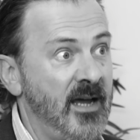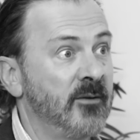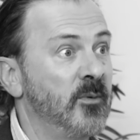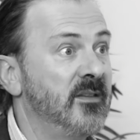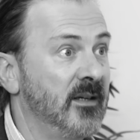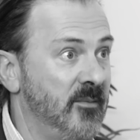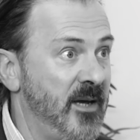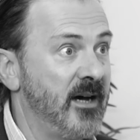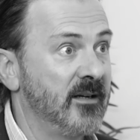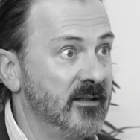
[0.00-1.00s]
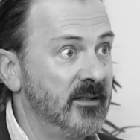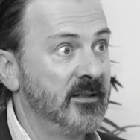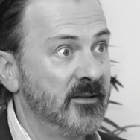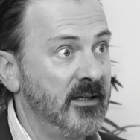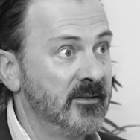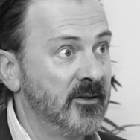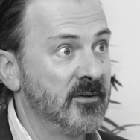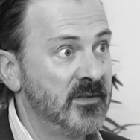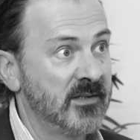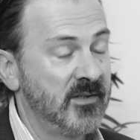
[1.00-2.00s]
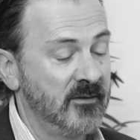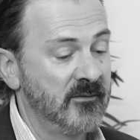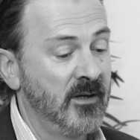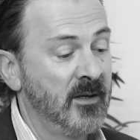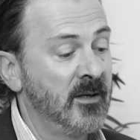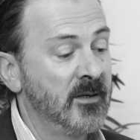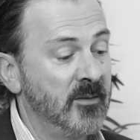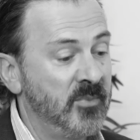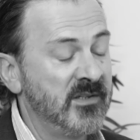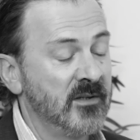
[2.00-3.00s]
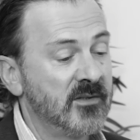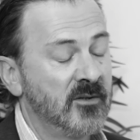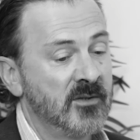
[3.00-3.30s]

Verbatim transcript: How do we think about it in in the context of the business?